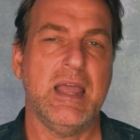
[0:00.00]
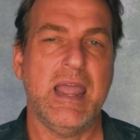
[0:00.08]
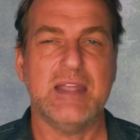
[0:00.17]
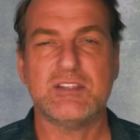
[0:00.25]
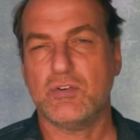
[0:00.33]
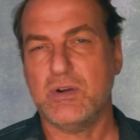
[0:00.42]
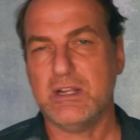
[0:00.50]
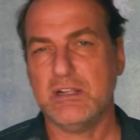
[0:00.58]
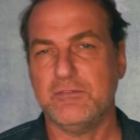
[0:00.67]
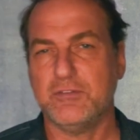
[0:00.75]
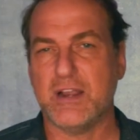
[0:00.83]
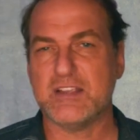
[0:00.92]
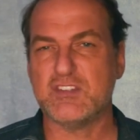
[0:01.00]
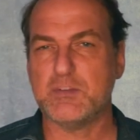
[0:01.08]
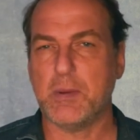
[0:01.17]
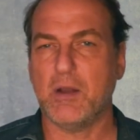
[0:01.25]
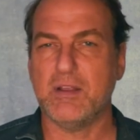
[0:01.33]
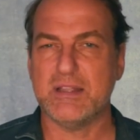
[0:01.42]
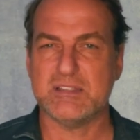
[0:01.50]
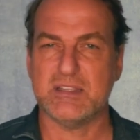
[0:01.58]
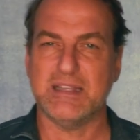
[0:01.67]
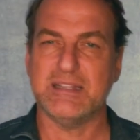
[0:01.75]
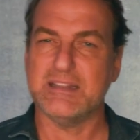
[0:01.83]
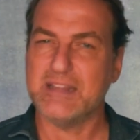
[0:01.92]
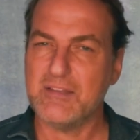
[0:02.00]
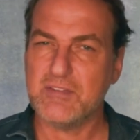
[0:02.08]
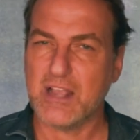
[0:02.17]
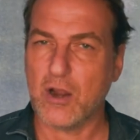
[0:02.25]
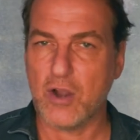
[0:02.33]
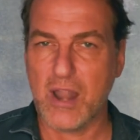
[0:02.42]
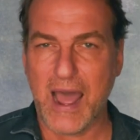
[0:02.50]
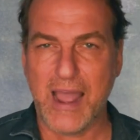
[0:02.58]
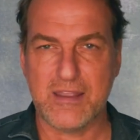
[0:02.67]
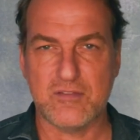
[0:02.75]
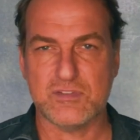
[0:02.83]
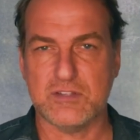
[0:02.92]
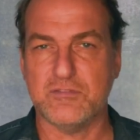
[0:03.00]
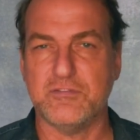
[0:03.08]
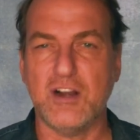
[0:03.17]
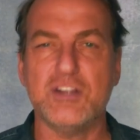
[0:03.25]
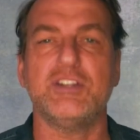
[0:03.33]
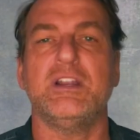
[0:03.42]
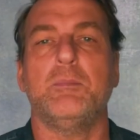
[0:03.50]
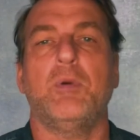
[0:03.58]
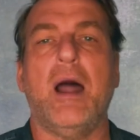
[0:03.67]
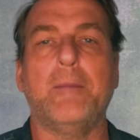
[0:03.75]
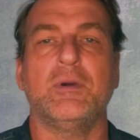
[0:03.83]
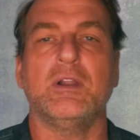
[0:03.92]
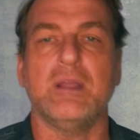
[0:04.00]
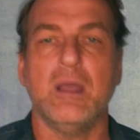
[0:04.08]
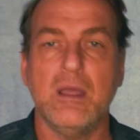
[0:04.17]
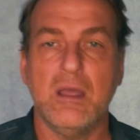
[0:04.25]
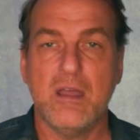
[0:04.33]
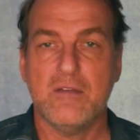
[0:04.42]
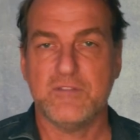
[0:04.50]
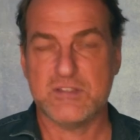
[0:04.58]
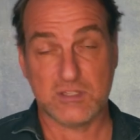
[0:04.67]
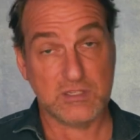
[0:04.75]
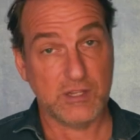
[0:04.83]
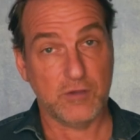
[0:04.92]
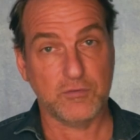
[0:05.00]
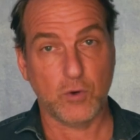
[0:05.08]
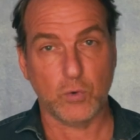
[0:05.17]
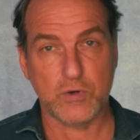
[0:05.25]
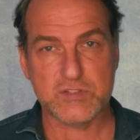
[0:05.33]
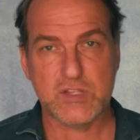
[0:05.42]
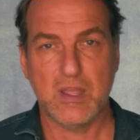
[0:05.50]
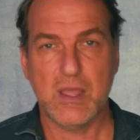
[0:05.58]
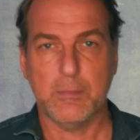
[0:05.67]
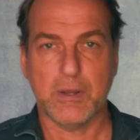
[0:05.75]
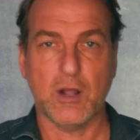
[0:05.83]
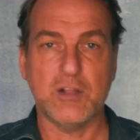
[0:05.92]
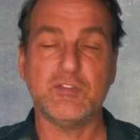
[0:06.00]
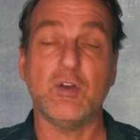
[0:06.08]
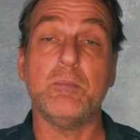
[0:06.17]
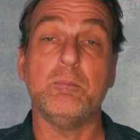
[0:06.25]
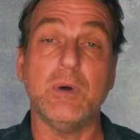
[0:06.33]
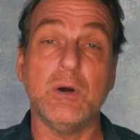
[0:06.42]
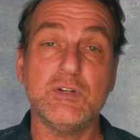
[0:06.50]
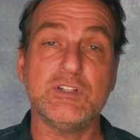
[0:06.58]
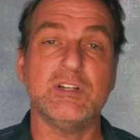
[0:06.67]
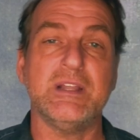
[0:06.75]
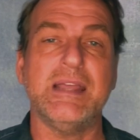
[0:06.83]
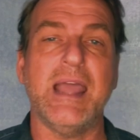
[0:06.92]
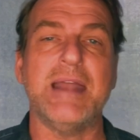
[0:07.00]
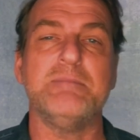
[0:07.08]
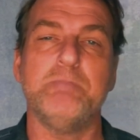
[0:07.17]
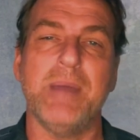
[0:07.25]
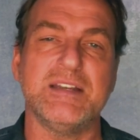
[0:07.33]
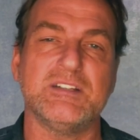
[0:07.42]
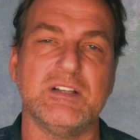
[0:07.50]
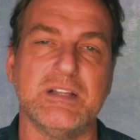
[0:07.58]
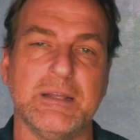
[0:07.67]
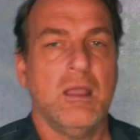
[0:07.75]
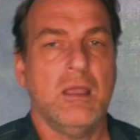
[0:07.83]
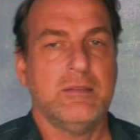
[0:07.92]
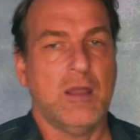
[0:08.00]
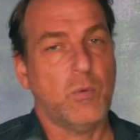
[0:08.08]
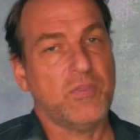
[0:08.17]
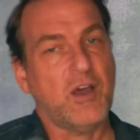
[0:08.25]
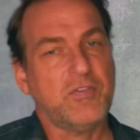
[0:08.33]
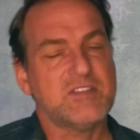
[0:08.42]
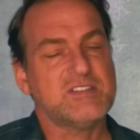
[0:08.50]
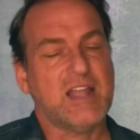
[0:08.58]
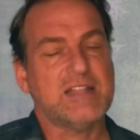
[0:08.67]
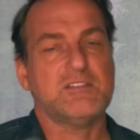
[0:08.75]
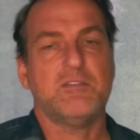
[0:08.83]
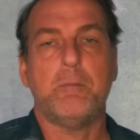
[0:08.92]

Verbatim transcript: It's critical for experiencing and living our lives and functioning properly, physically, of course, but also emotionally and mentally. Now, without the sense of